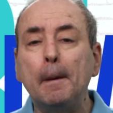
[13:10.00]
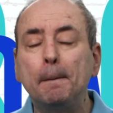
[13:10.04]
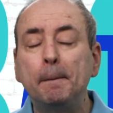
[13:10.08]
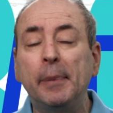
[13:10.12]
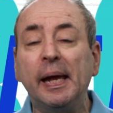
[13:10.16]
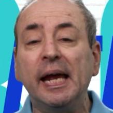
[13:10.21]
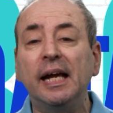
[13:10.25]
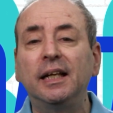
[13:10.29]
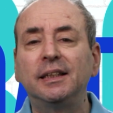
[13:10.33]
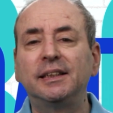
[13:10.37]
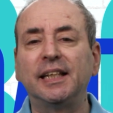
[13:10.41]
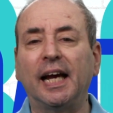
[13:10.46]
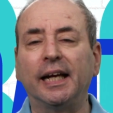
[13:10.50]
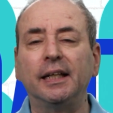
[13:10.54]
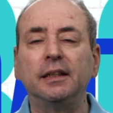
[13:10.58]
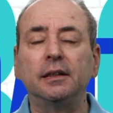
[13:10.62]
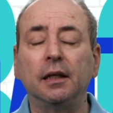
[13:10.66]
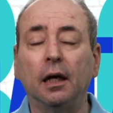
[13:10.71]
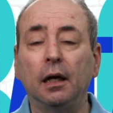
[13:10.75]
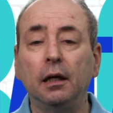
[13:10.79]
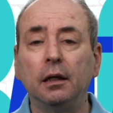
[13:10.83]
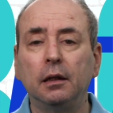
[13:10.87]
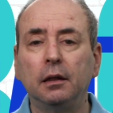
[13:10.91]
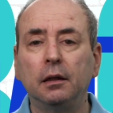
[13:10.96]
Big
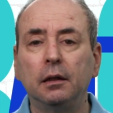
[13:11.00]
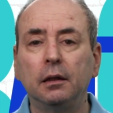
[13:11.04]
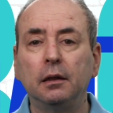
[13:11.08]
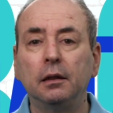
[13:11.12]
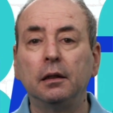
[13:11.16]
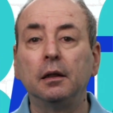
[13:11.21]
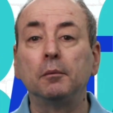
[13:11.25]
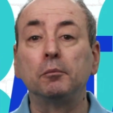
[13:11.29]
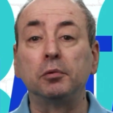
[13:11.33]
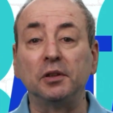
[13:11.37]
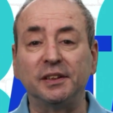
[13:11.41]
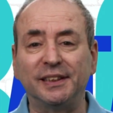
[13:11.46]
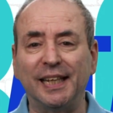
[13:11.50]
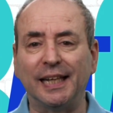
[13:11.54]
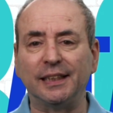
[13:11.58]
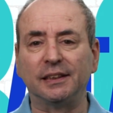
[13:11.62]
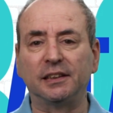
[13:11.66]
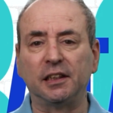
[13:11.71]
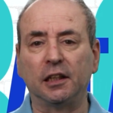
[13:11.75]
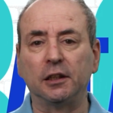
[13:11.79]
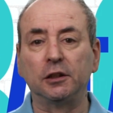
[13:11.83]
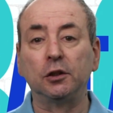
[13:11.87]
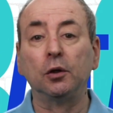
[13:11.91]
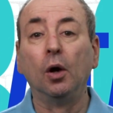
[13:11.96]
data
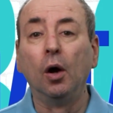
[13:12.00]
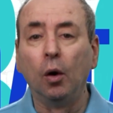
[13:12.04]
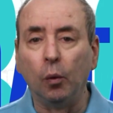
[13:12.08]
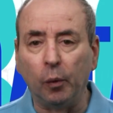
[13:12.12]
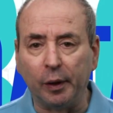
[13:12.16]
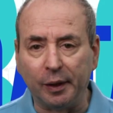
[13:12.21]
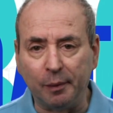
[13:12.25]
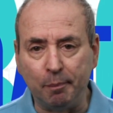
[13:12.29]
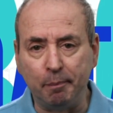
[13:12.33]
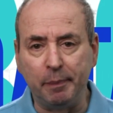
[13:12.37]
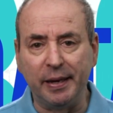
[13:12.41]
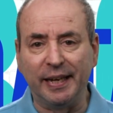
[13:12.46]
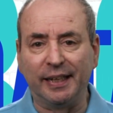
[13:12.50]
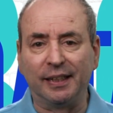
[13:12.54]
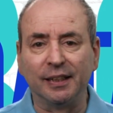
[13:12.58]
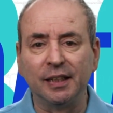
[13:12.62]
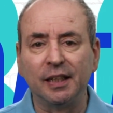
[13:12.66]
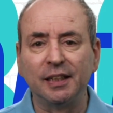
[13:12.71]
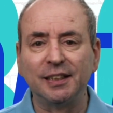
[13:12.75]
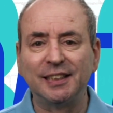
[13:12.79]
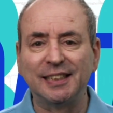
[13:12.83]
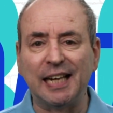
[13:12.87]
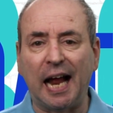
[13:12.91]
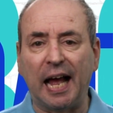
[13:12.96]
presents us with big
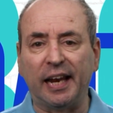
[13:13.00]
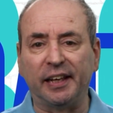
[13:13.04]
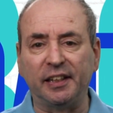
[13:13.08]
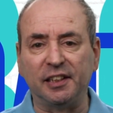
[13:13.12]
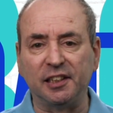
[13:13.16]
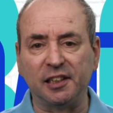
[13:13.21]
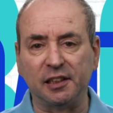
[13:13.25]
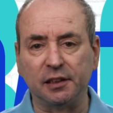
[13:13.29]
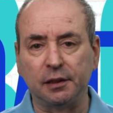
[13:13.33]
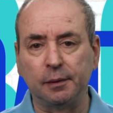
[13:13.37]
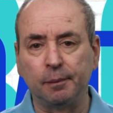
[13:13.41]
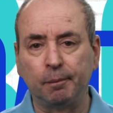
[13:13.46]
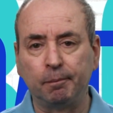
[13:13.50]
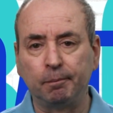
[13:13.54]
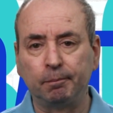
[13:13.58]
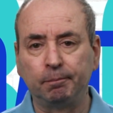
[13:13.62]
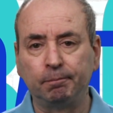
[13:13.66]
challenges.